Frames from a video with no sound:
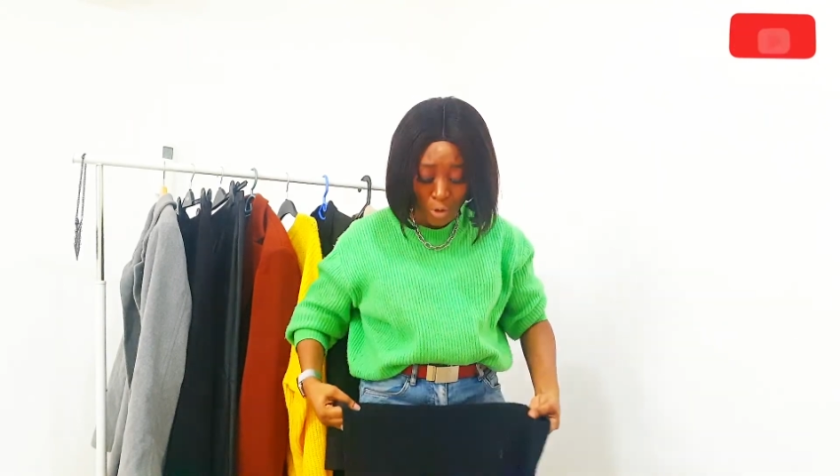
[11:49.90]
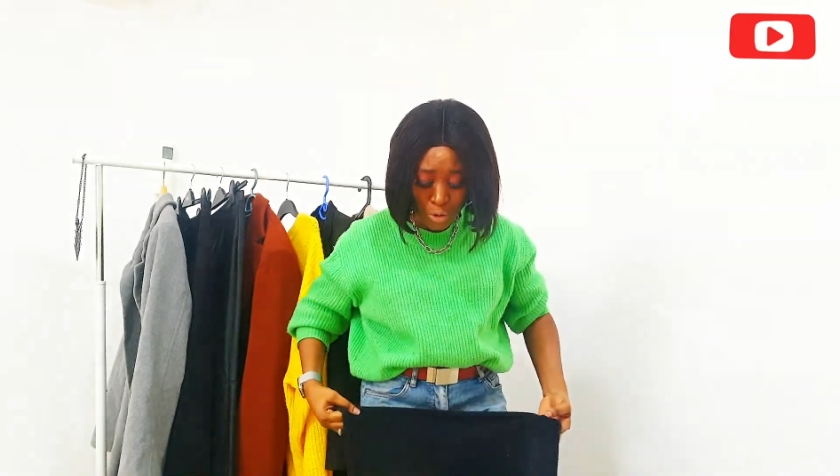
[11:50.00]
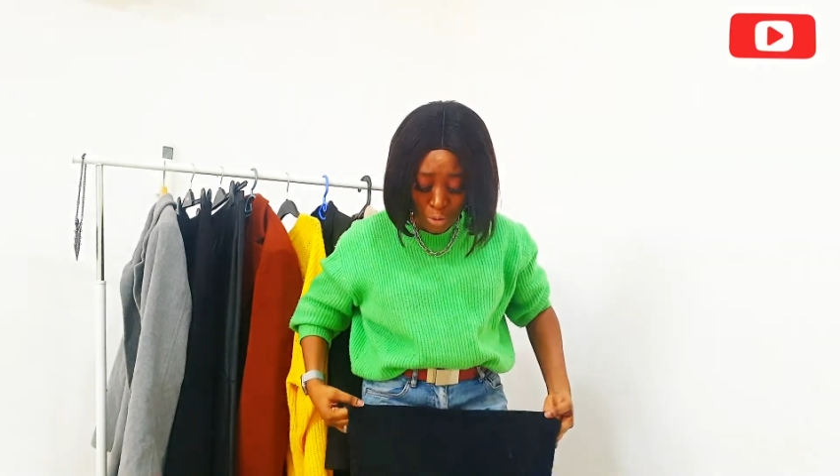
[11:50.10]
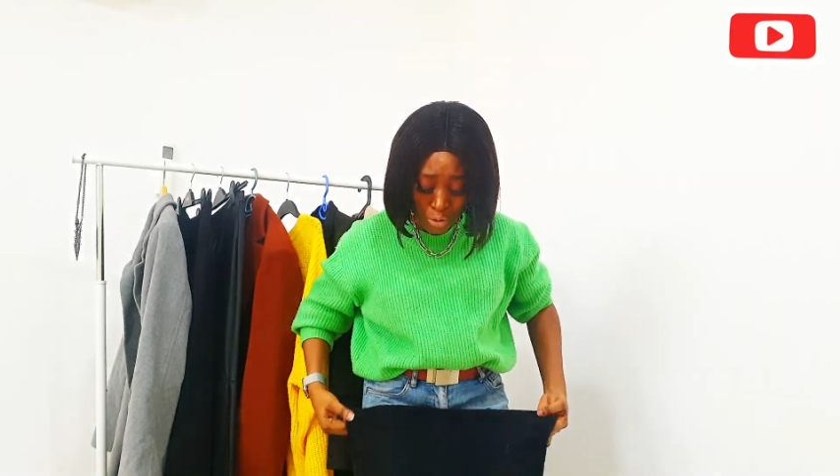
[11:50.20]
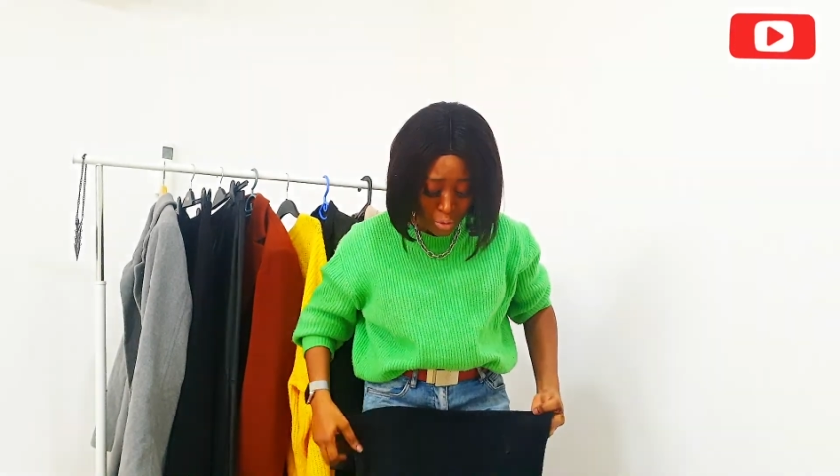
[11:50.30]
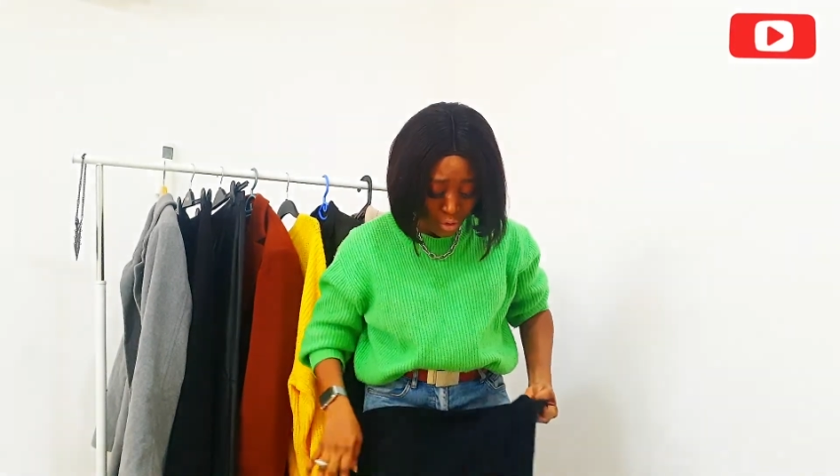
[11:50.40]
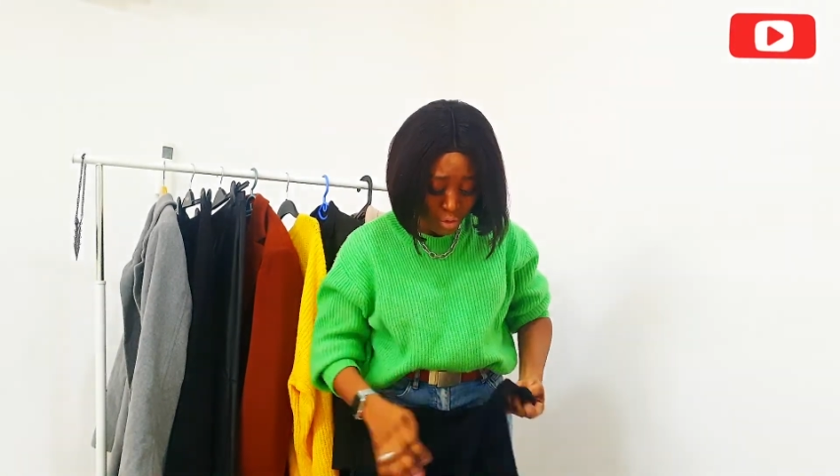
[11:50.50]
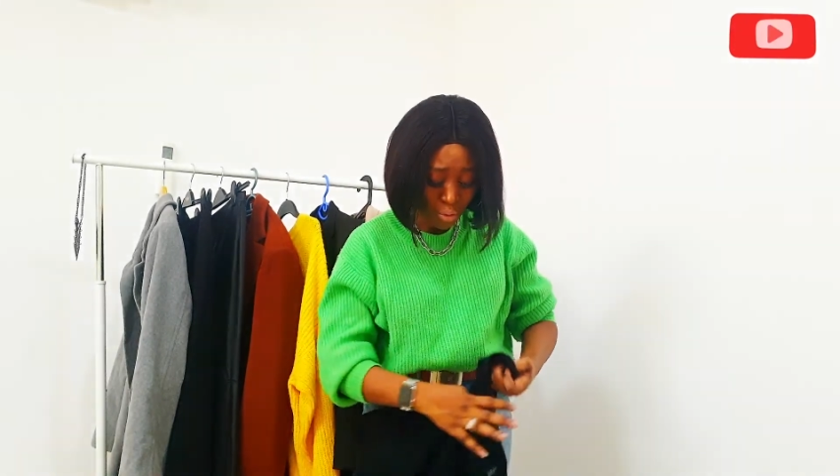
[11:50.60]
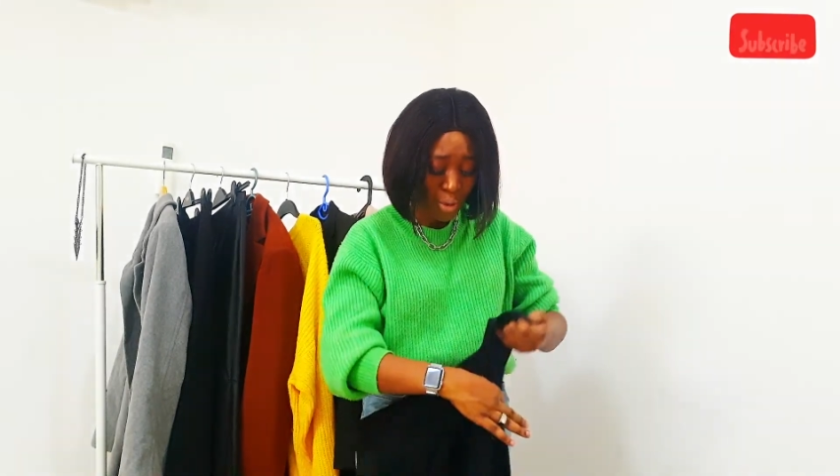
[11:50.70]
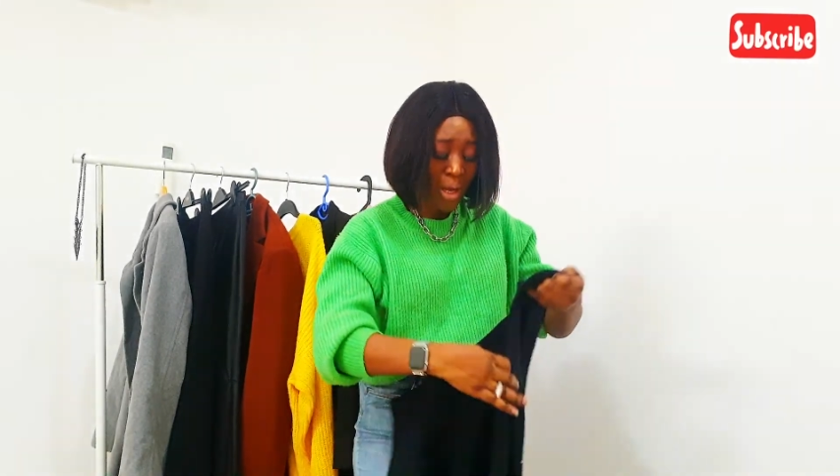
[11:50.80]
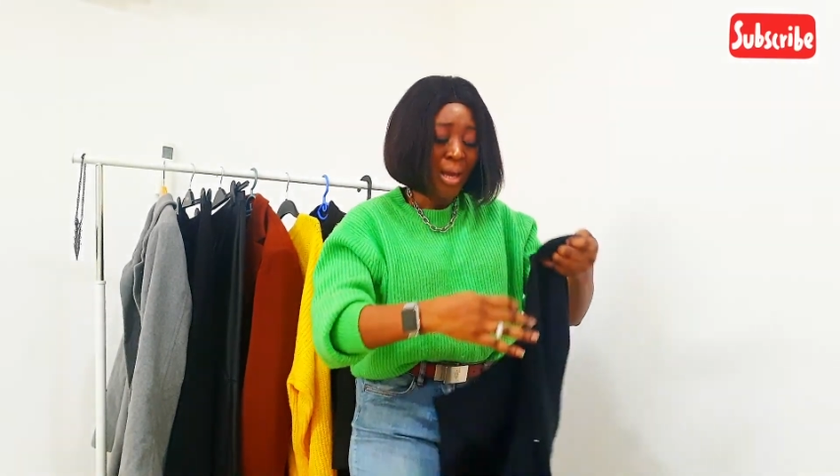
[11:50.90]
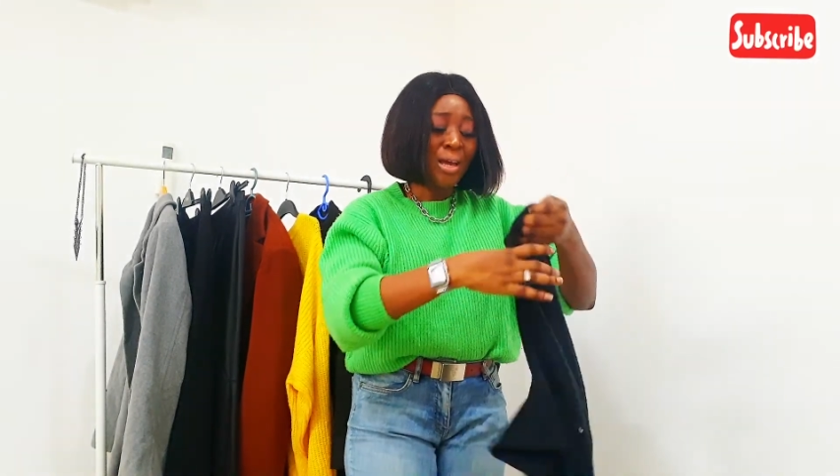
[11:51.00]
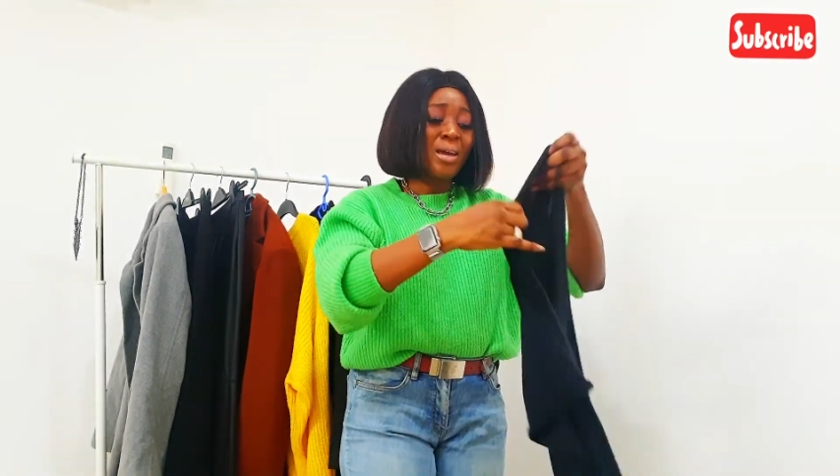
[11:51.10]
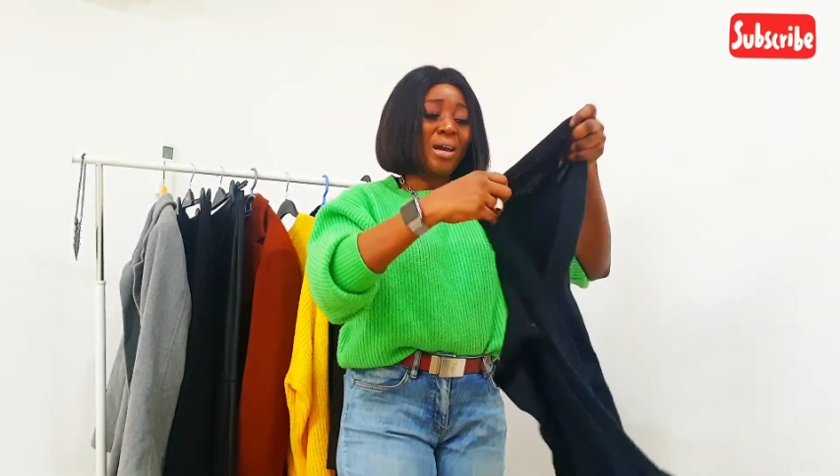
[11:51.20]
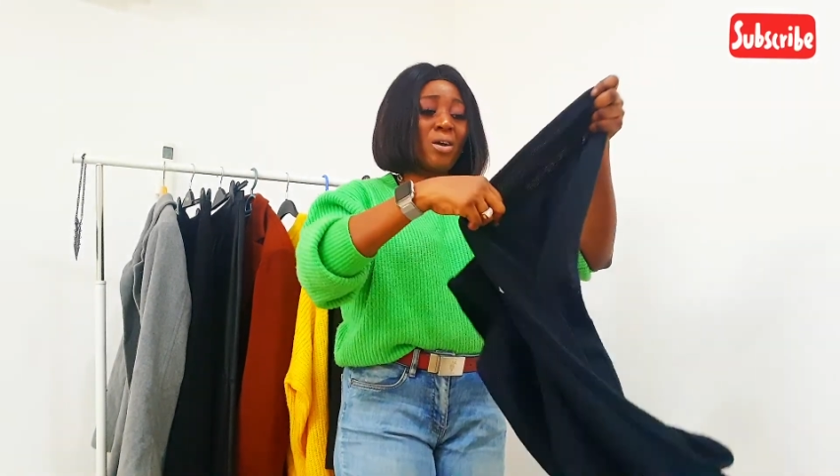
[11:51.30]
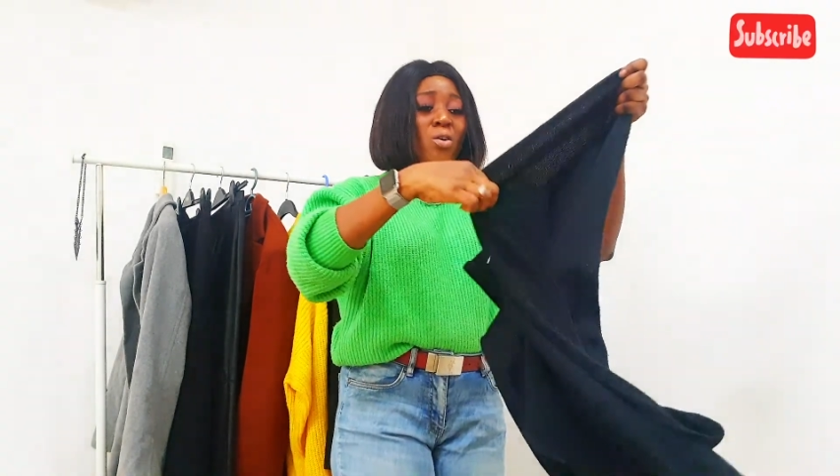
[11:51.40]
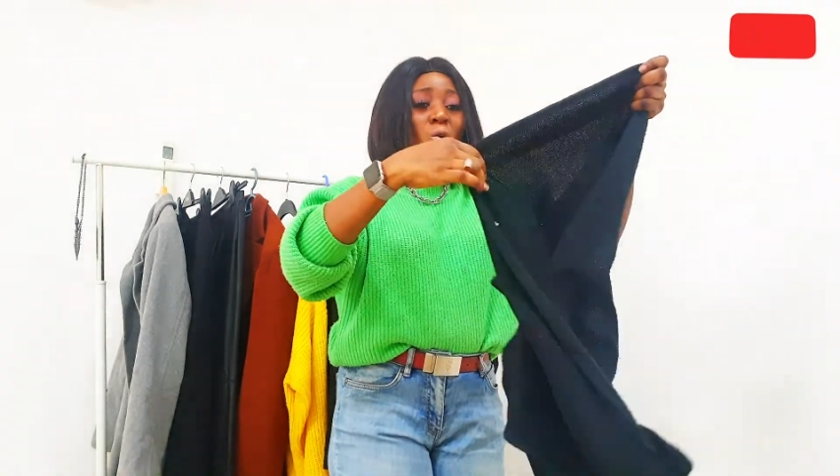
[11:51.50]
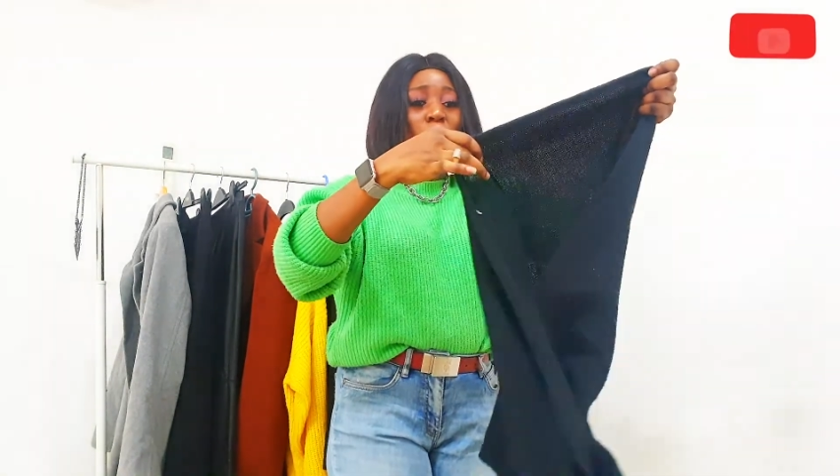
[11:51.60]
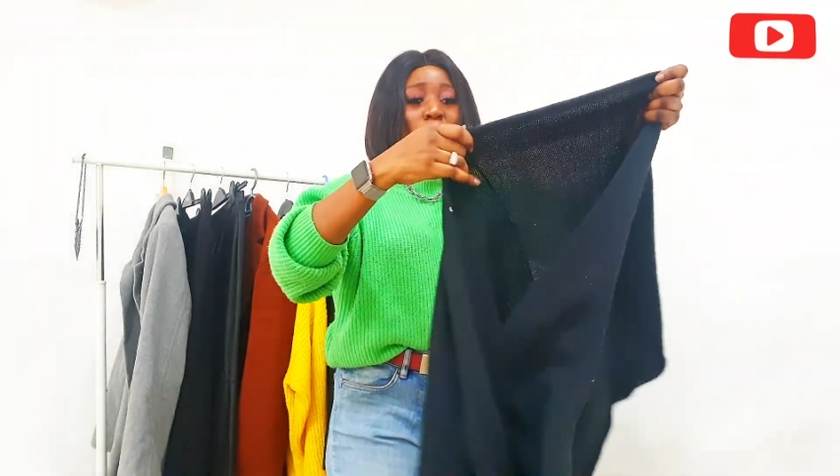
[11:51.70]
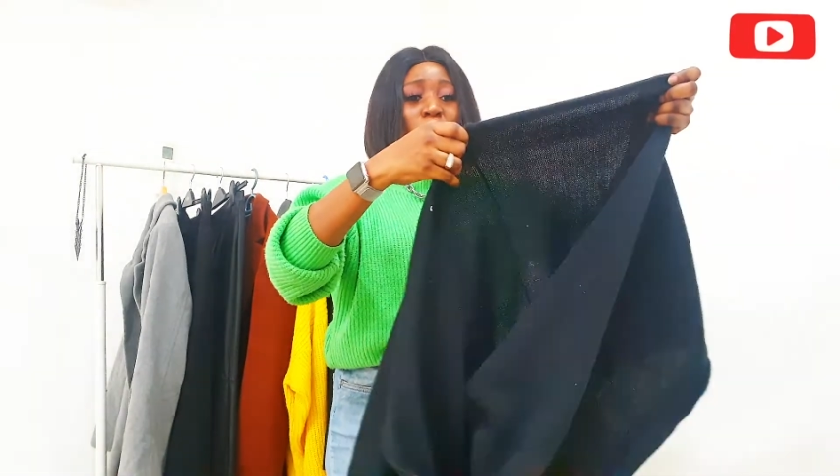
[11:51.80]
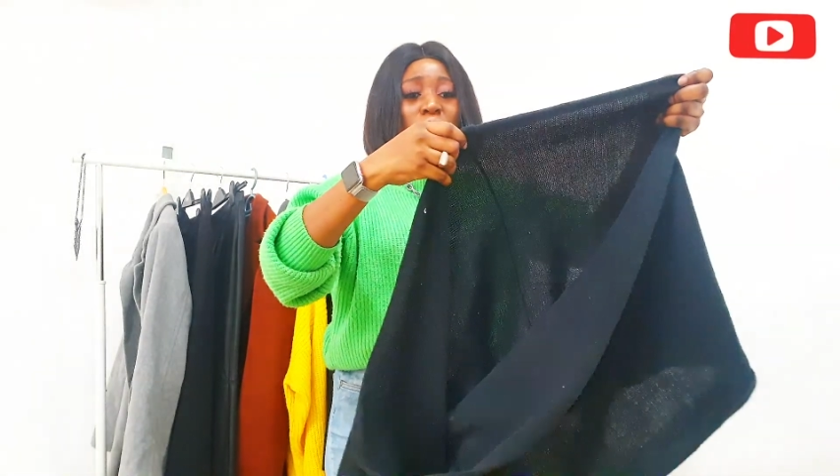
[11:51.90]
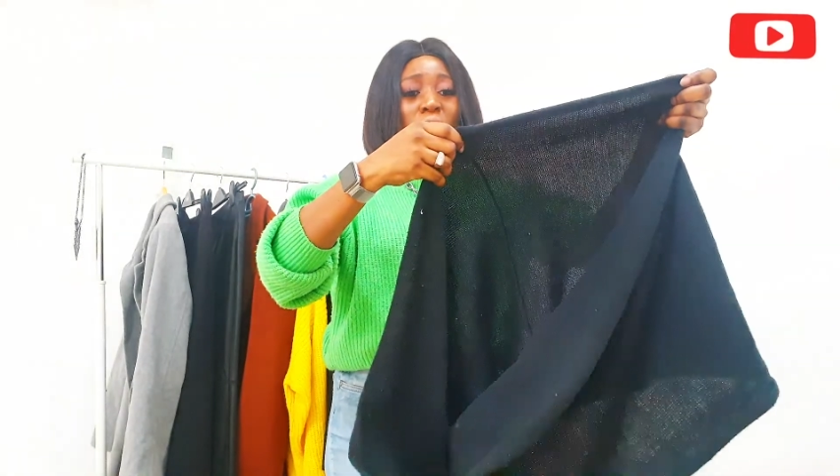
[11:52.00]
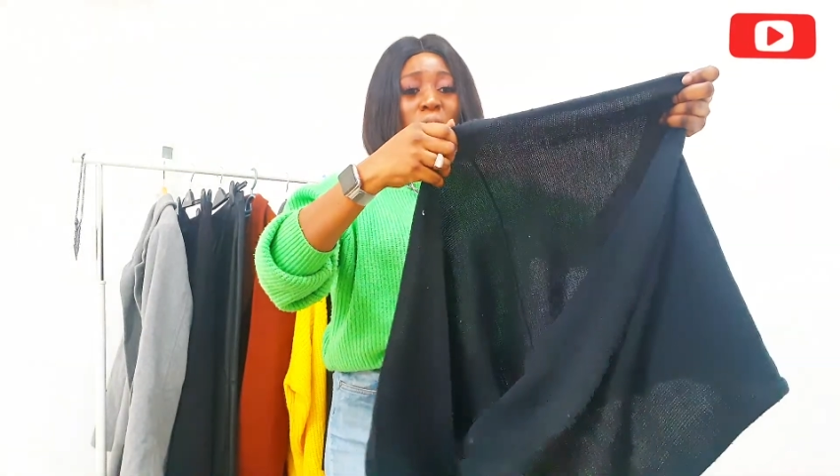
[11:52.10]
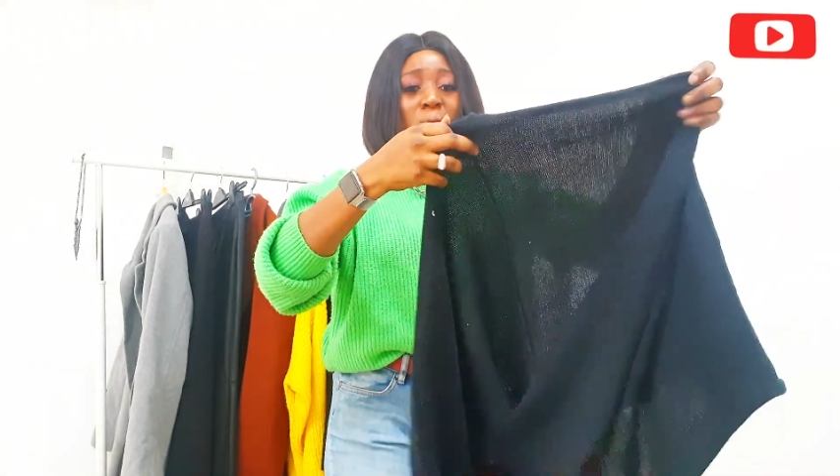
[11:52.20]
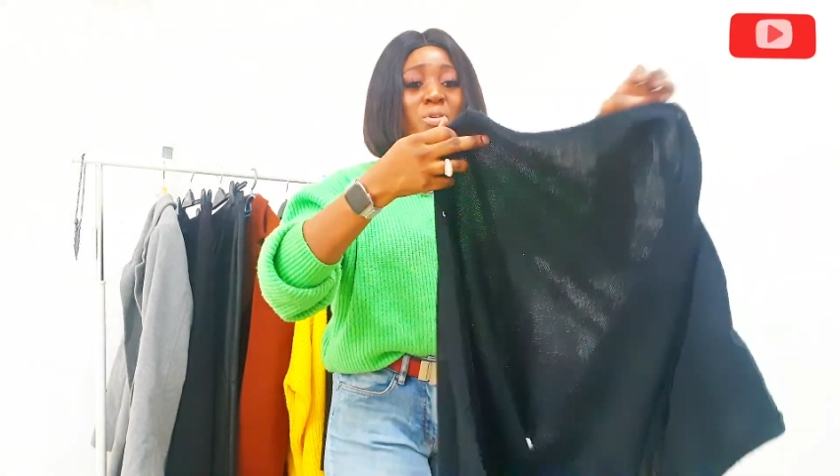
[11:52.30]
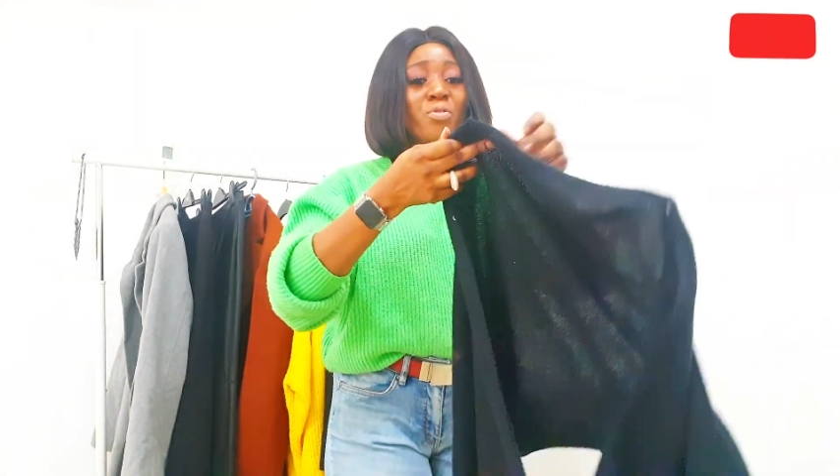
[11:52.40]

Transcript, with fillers: for you to, you know, get cold um,